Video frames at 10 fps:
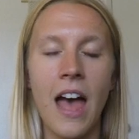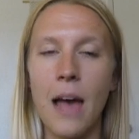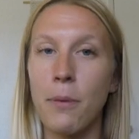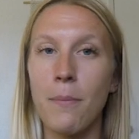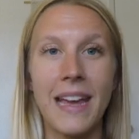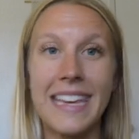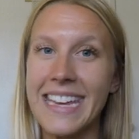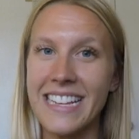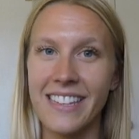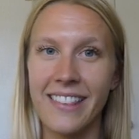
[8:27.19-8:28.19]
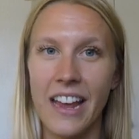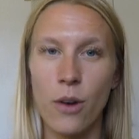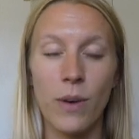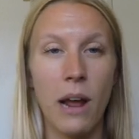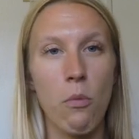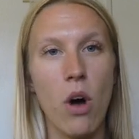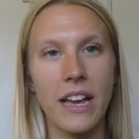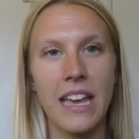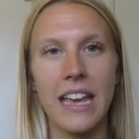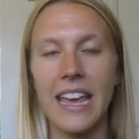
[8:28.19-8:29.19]
I put my keys in there when I'm
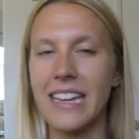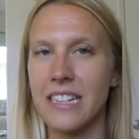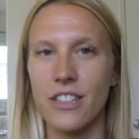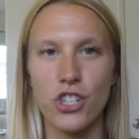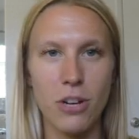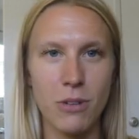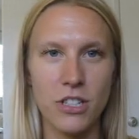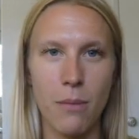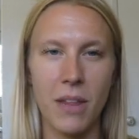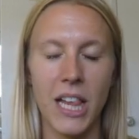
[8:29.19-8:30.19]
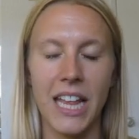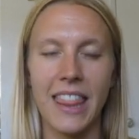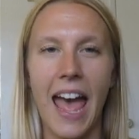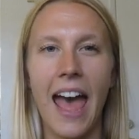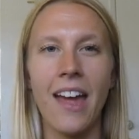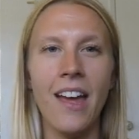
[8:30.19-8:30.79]
walking into the gym or something like that,